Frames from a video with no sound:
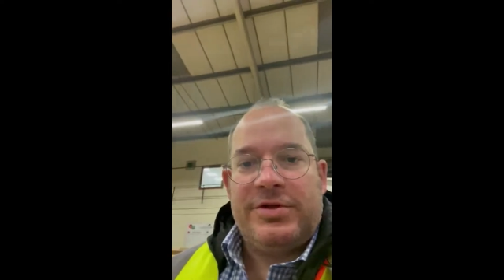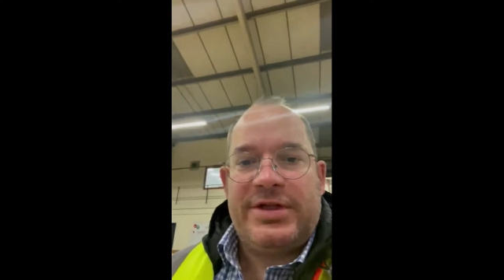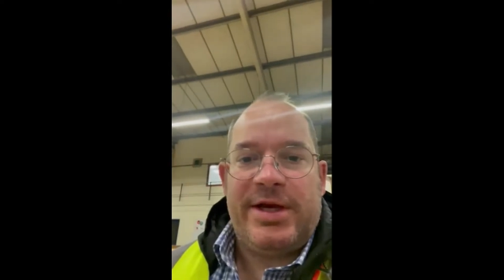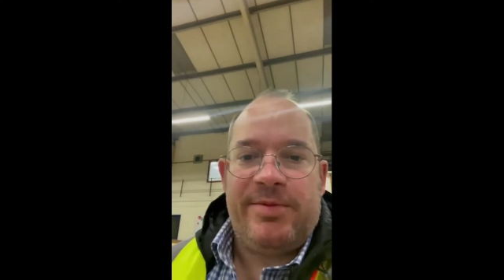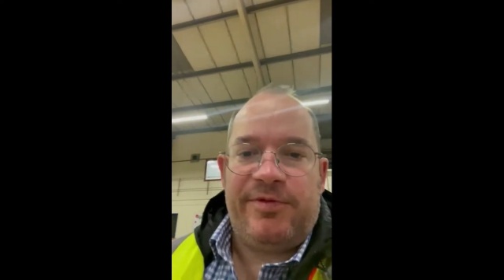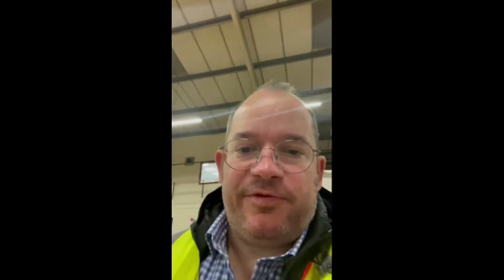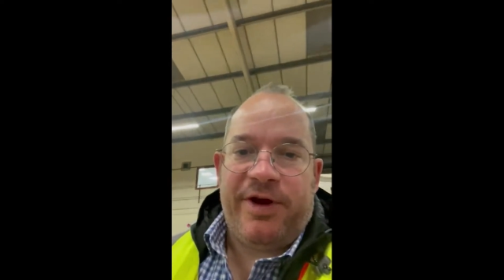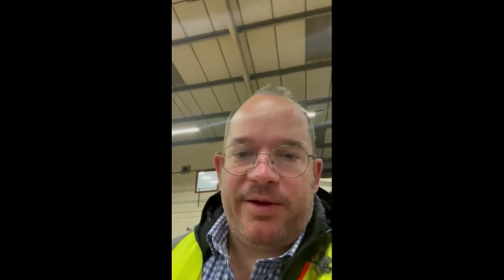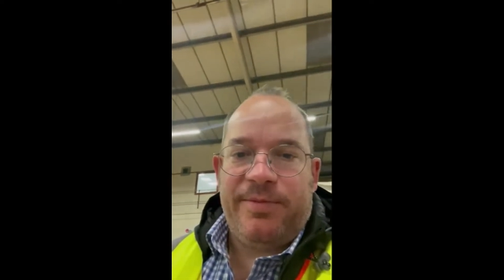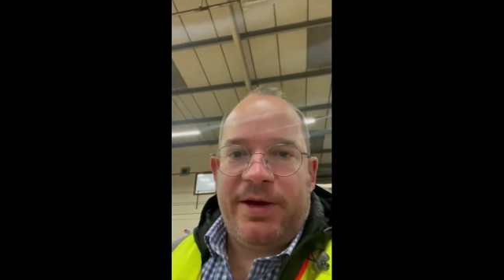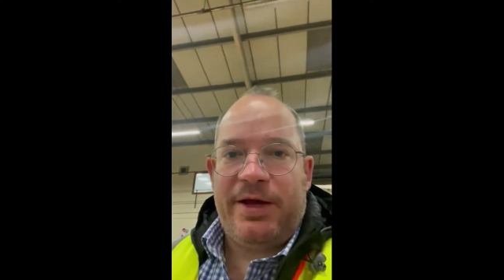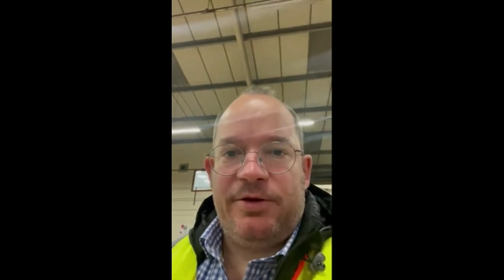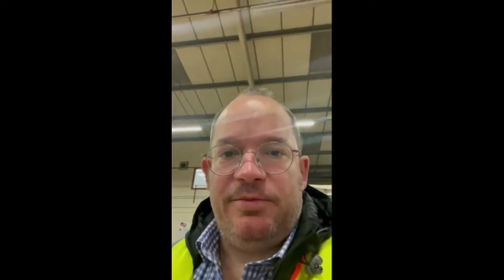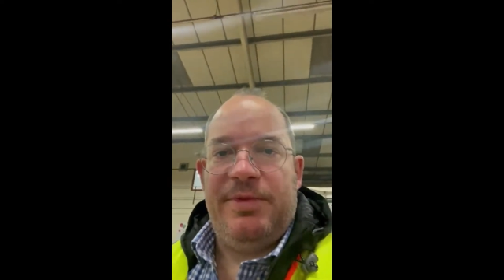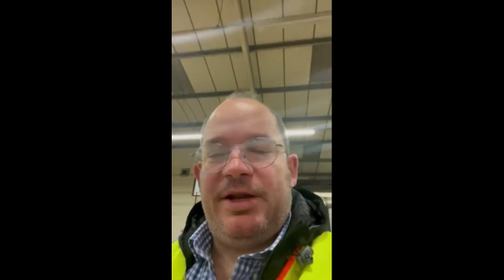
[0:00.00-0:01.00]
timber frame
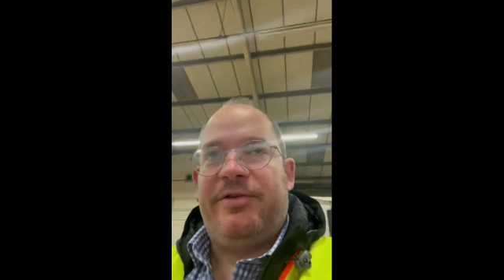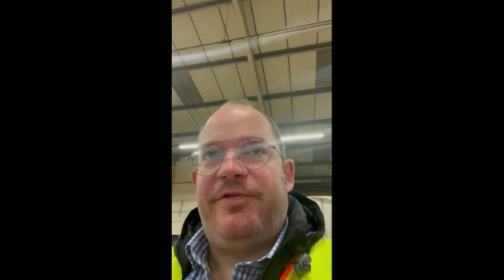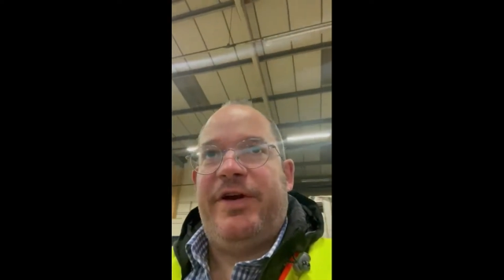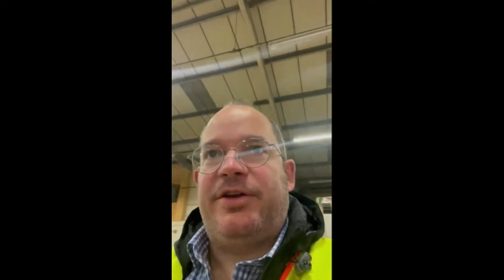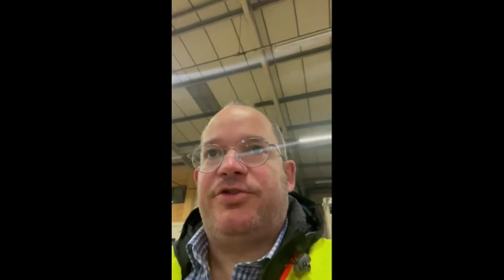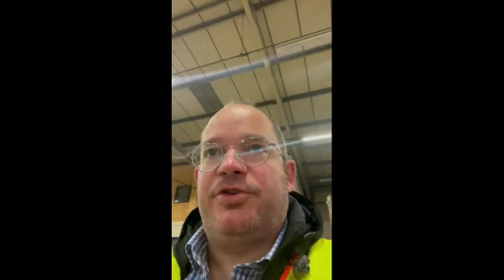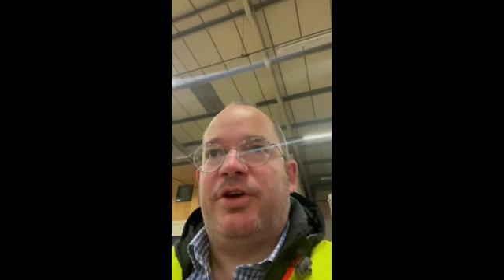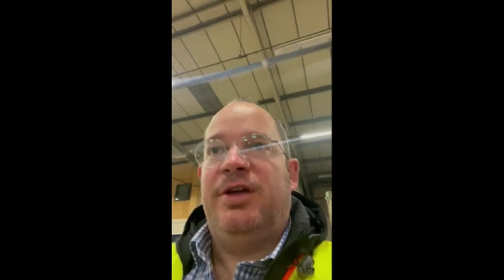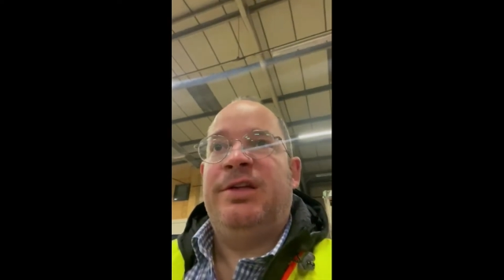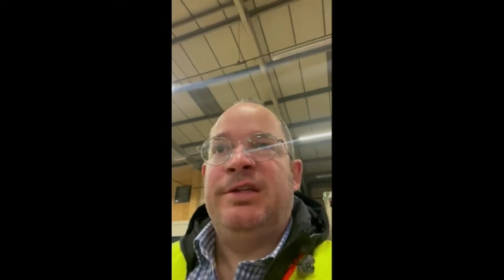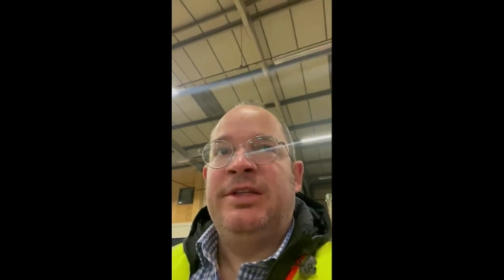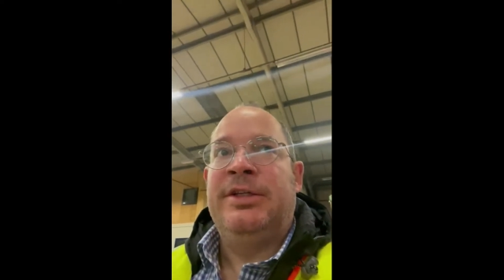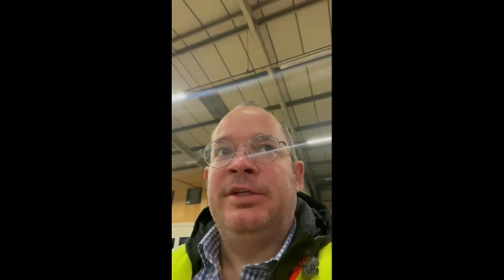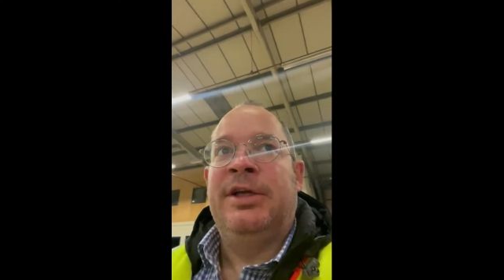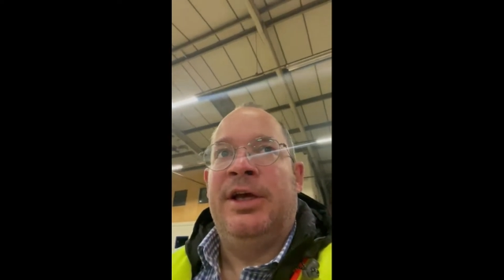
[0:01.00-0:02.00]
panel manufacturer
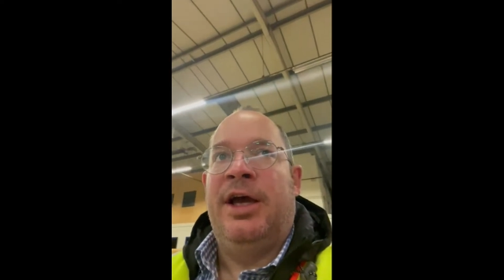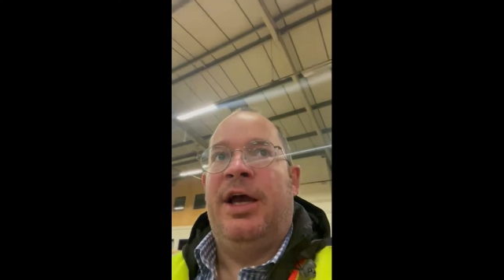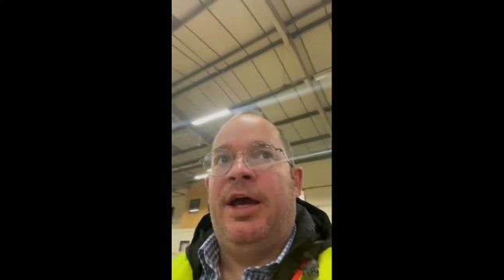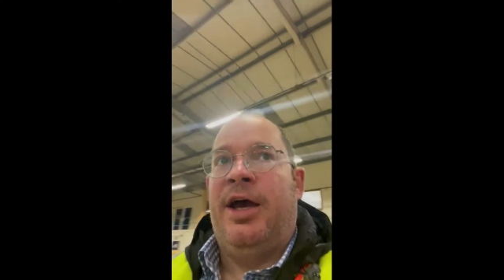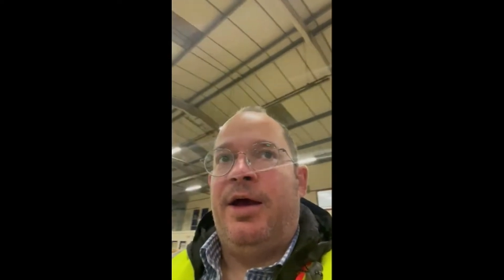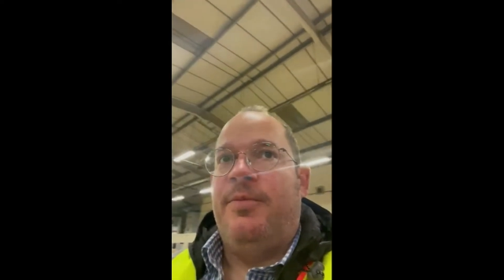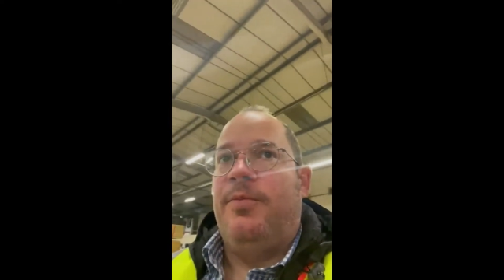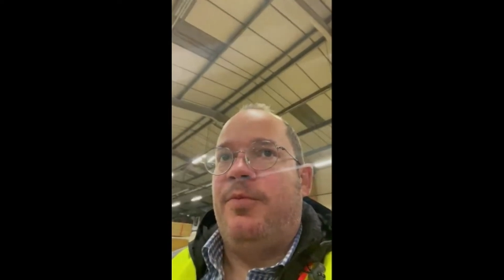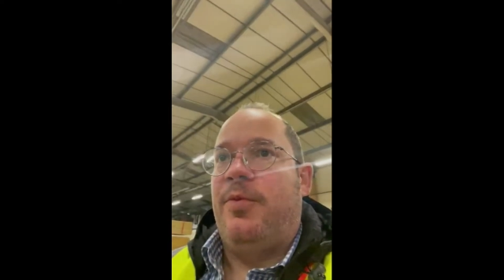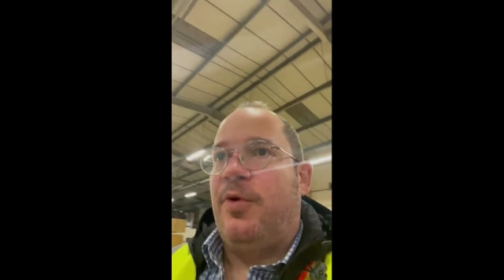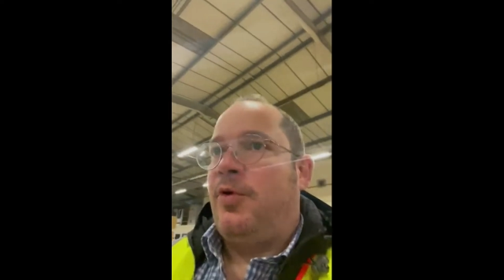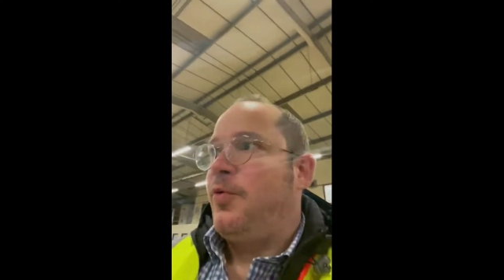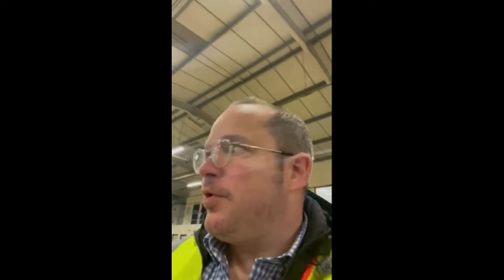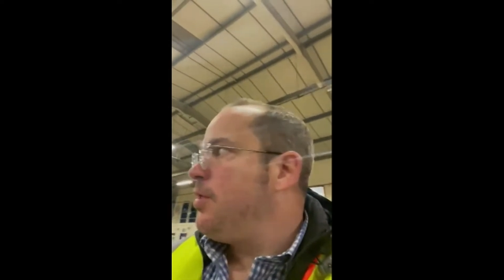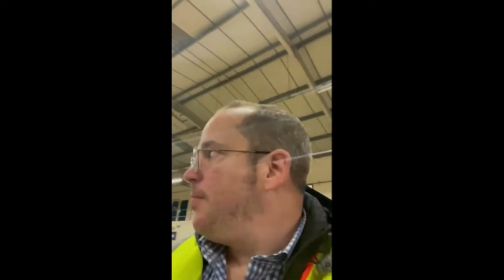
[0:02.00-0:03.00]
um,
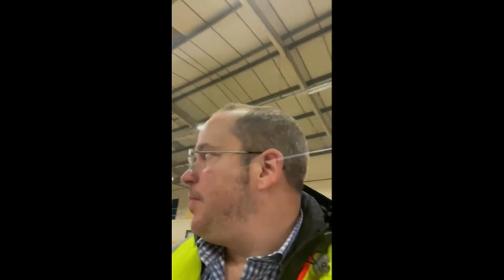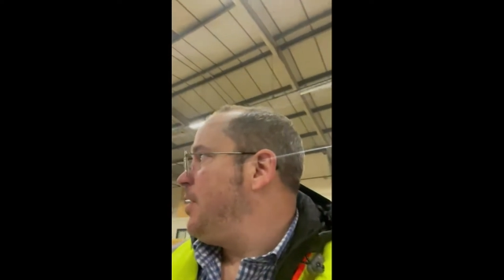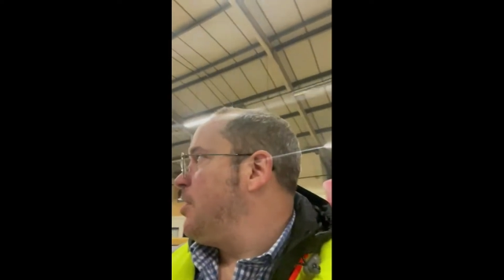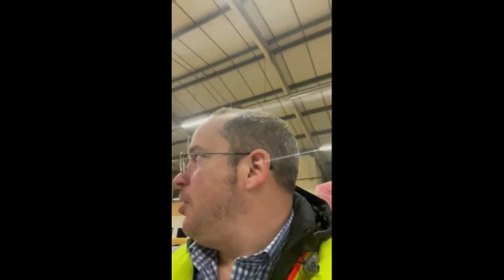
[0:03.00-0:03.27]
with a big